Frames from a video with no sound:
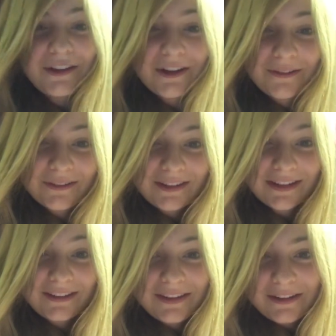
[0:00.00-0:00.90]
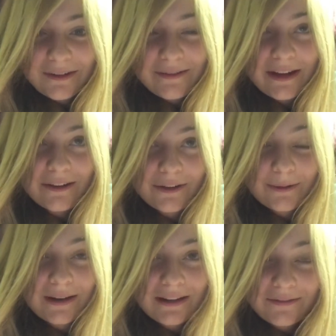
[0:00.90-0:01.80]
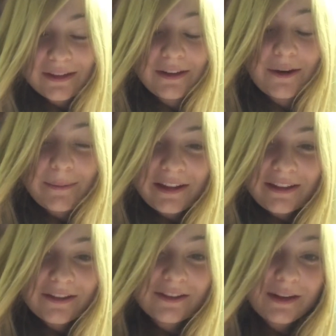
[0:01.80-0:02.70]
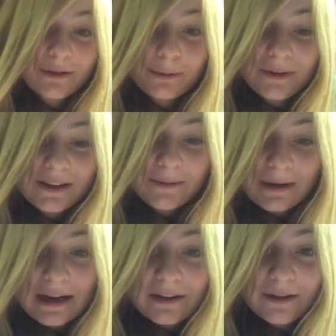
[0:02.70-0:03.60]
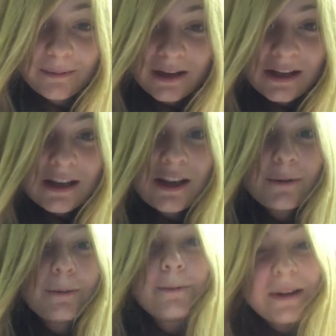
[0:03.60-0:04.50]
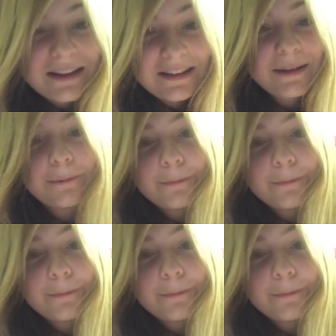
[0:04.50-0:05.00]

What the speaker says: don't, because, you know, my host wanted a video I made the other day. It was really random. Really,